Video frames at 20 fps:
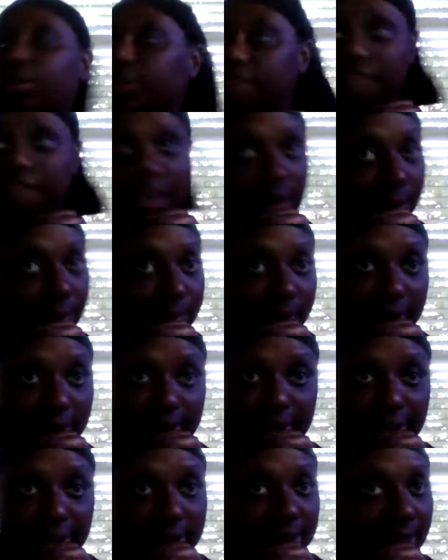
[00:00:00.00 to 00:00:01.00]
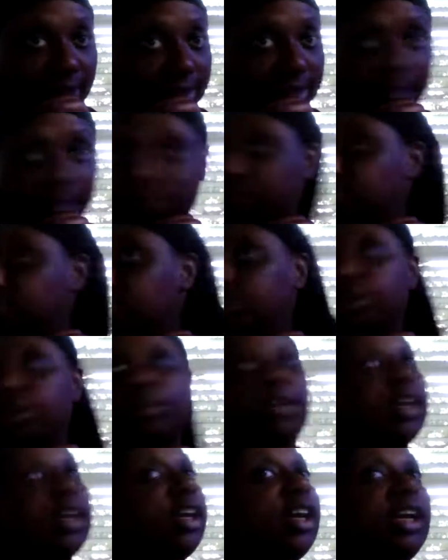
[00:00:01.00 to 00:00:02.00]
care about getting locked up. She
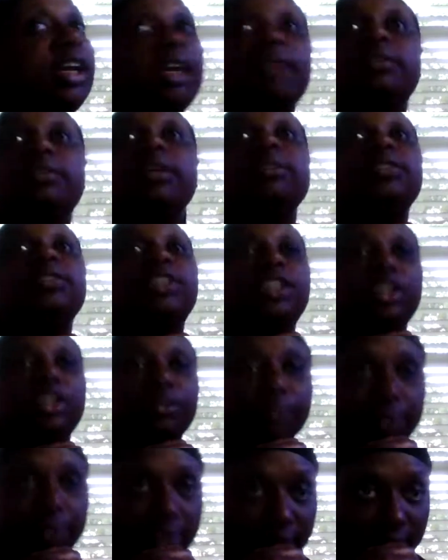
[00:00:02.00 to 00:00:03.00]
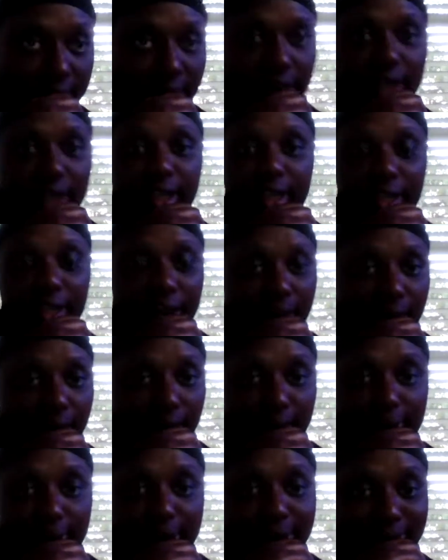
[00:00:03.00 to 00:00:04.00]
don't care. Even if she was in
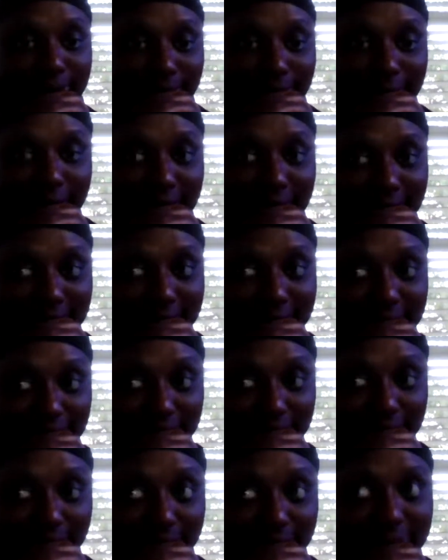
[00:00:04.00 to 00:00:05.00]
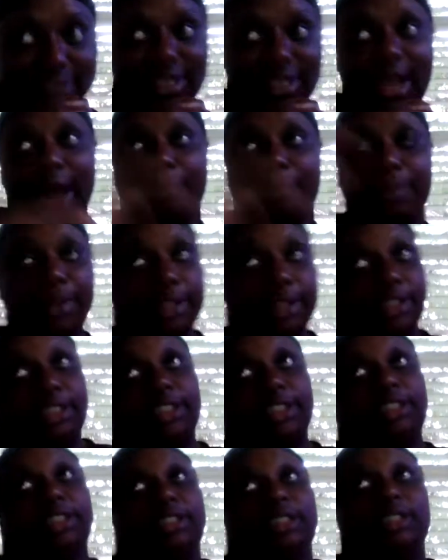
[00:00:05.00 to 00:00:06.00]
her right mind and something was to happen and
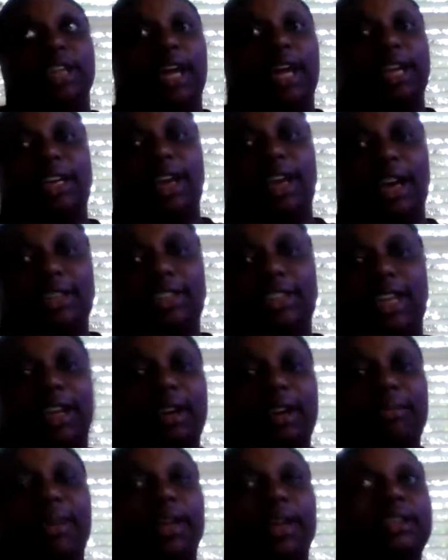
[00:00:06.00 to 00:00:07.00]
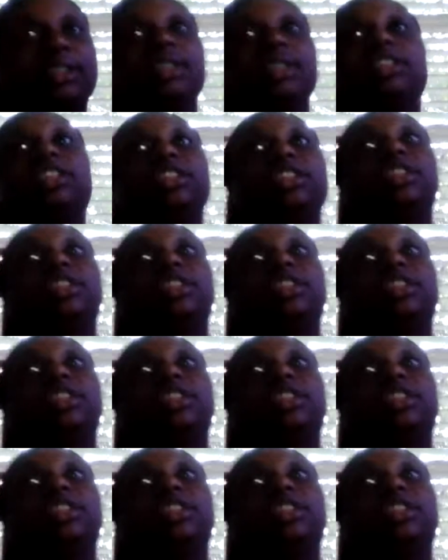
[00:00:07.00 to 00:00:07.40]
she didn't like not take her medicine, she